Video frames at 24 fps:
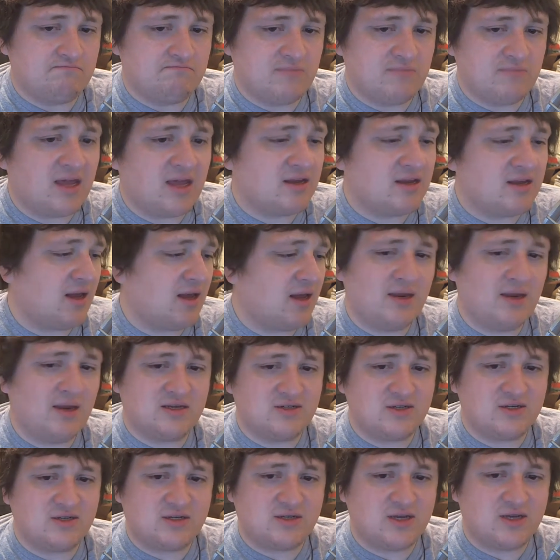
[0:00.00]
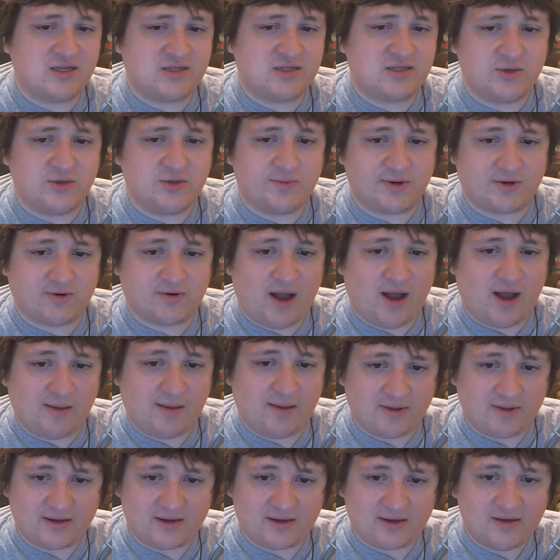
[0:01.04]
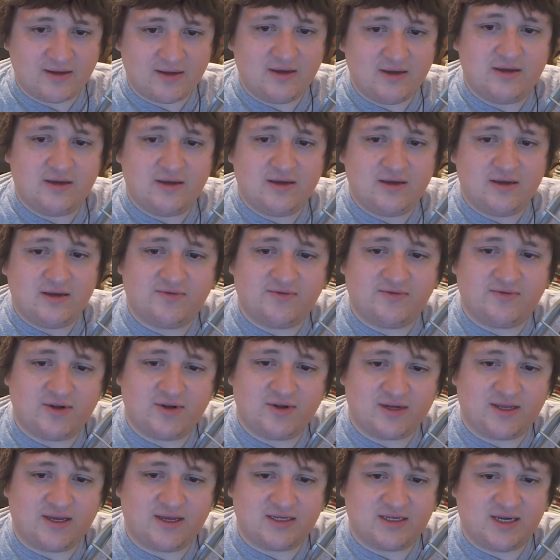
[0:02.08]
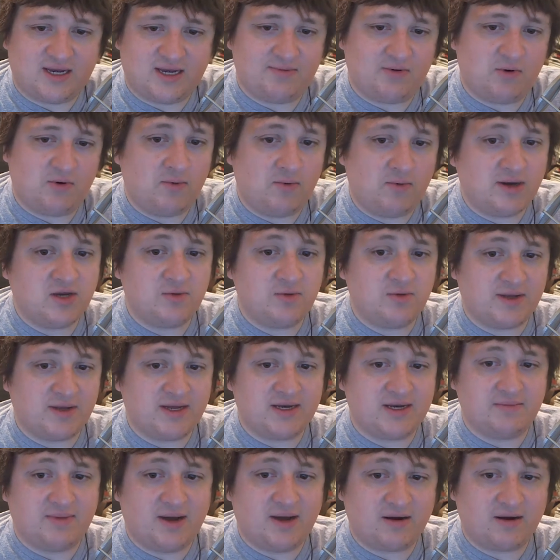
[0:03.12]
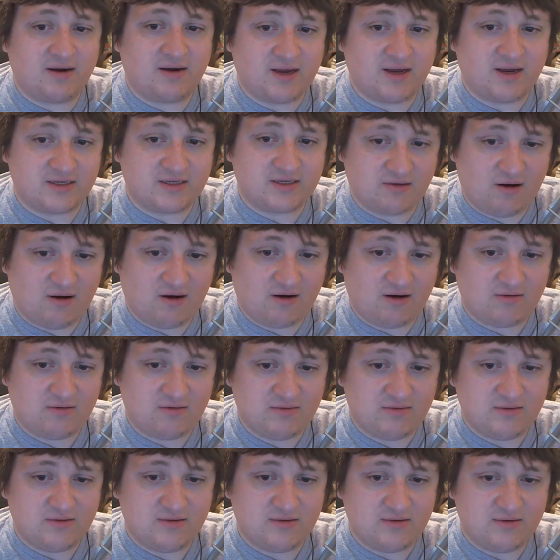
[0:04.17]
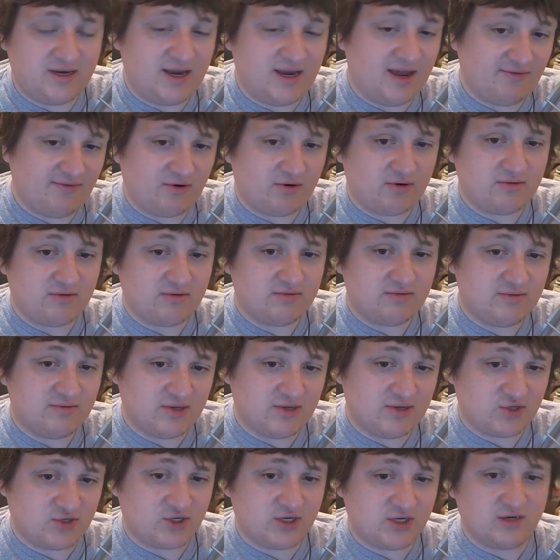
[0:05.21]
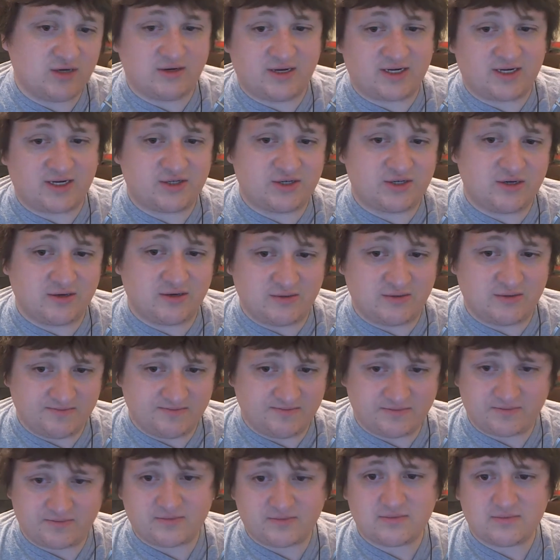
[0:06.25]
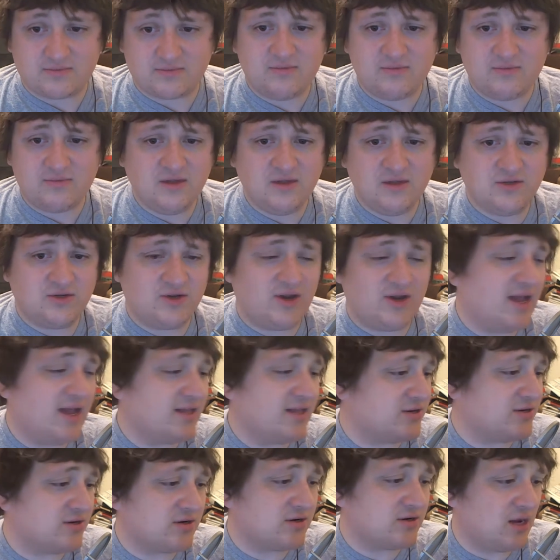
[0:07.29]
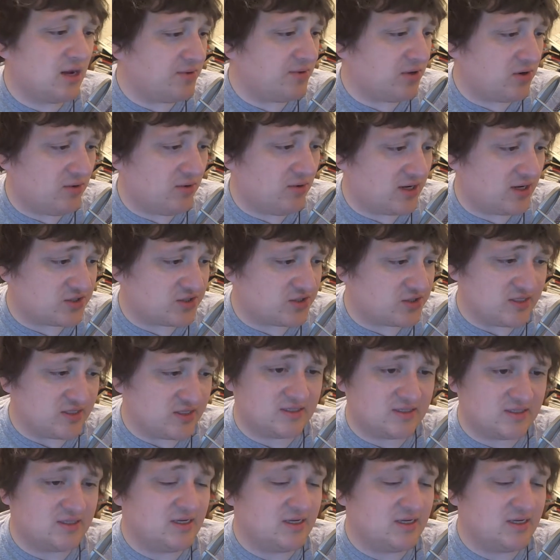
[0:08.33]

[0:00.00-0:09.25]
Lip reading: It's stupid crap. Like, if you look at the example, when do you plan to buy your next car? Never. This year, next year. So you answer a couple of questions.